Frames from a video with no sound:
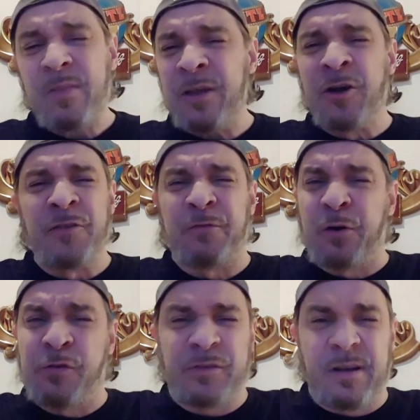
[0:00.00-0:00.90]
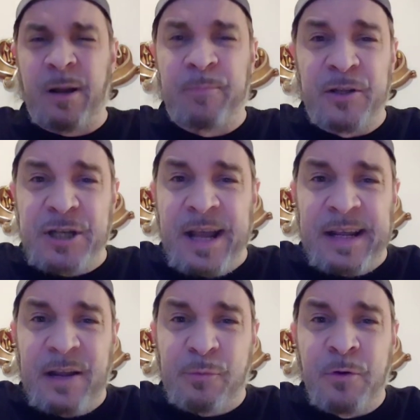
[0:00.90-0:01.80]
The first couple of
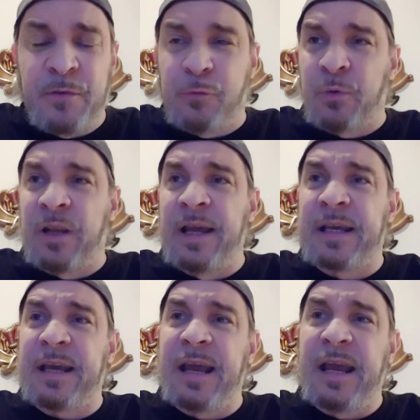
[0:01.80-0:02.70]
Jackass movies were like